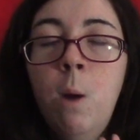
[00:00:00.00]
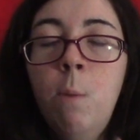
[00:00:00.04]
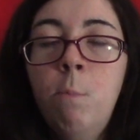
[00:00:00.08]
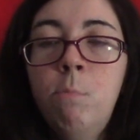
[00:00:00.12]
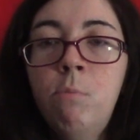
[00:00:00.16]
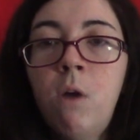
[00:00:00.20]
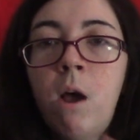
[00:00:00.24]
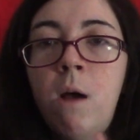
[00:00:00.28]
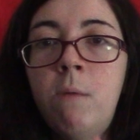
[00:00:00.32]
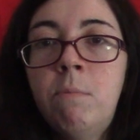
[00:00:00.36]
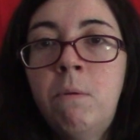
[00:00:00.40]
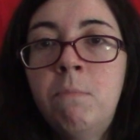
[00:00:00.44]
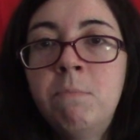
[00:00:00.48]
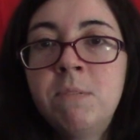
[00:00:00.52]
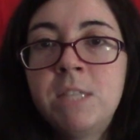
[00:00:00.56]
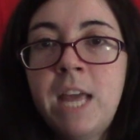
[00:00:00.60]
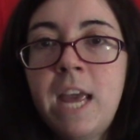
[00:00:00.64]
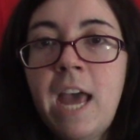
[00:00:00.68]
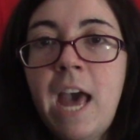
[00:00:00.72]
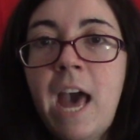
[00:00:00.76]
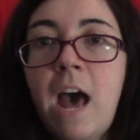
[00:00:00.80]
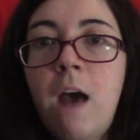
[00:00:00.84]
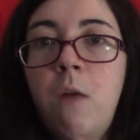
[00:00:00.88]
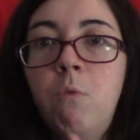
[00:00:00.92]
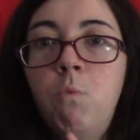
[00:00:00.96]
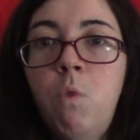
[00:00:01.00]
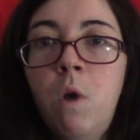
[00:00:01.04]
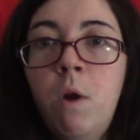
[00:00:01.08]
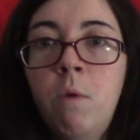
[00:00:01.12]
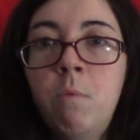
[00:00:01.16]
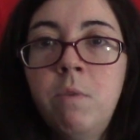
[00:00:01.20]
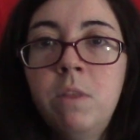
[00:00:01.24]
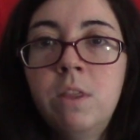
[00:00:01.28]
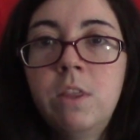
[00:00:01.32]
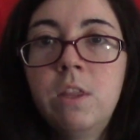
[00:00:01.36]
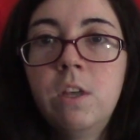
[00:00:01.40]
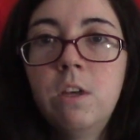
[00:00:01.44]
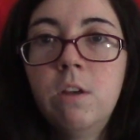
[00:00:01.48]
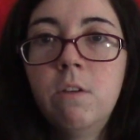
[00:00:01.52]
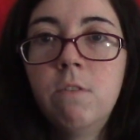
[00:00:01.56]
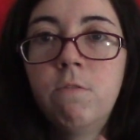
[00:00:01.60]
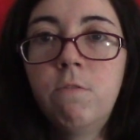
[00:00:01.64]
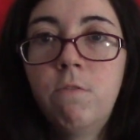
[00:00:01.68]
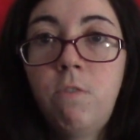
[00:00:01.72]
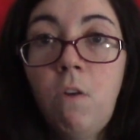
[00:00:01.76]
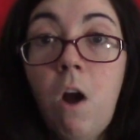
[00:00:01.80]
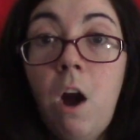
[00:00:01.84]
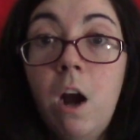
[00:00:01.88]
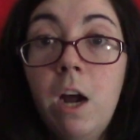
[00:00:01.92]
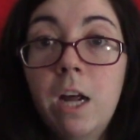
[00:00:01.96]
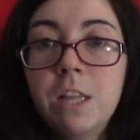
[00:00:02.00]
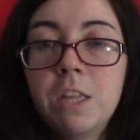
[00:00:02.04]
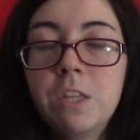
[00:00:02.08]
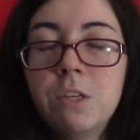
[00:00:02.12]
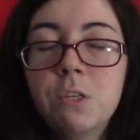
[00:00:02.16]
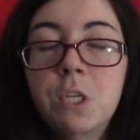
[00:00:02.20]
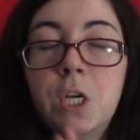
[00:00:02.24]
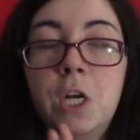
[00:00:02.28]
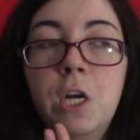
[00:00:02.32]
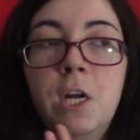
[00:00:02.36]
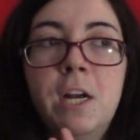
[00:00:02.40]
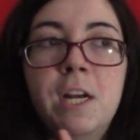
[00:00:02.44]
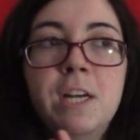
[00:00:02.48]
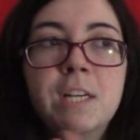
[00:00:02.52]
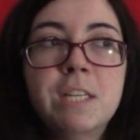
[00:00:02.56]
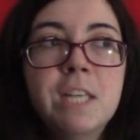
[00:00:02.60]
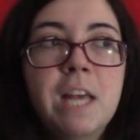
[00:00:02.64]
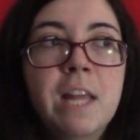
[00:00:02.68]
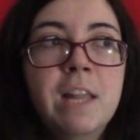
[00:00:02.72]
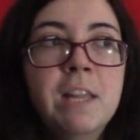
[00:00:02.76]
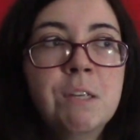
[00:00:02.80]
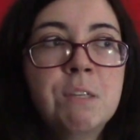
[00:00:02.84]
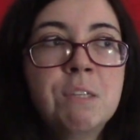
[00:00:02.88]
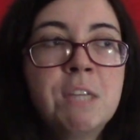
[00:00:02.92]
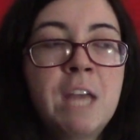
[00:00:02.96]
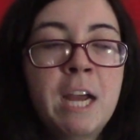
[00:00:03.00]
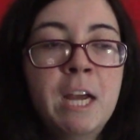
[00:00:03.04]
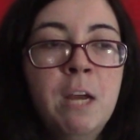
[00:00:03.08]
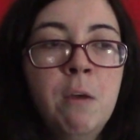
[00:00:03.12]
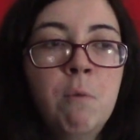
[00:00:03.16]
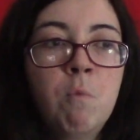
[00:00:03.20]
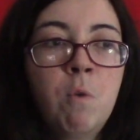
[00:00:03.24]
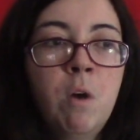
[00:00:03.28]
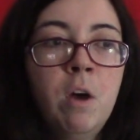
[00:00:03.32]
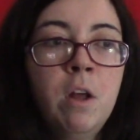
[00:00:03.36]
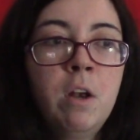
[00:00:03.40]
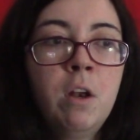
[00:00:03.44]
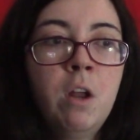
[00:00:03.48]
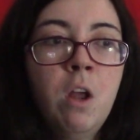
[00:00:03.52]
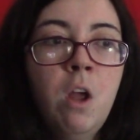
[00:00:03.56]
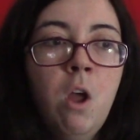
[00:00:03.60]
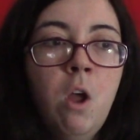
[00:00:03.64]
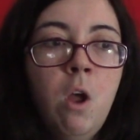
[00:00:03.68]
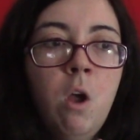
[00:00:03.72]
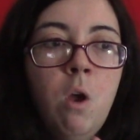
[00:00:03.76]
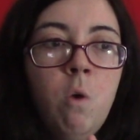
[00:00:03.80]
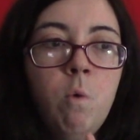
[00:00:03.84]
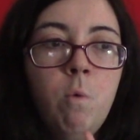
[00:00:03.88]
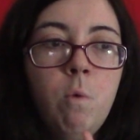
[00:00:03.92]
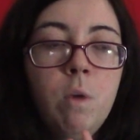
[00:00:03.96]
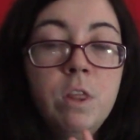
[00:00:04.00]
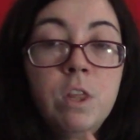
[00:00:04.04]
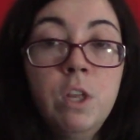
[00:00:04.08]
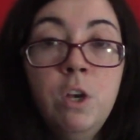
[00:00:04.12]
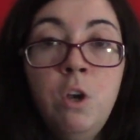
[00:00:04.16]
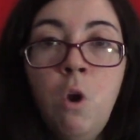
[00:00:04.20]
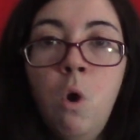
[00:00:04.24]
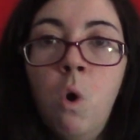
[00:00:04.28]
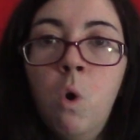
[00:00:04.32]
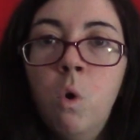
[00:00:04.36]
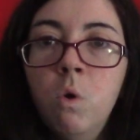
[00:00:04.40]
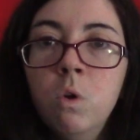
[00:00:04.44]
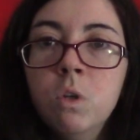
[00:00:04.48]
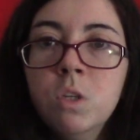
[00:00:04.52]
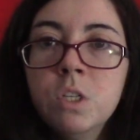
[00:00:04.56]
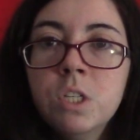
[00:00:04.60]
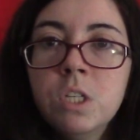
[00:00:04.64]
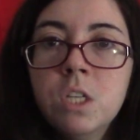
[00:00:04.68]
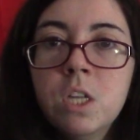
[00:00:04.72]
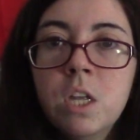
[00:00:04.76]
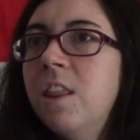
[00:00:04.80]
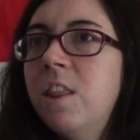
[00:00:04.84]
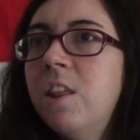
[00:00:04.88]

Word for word: problems they had, one with the frog at the circus and the second one with the gnolls,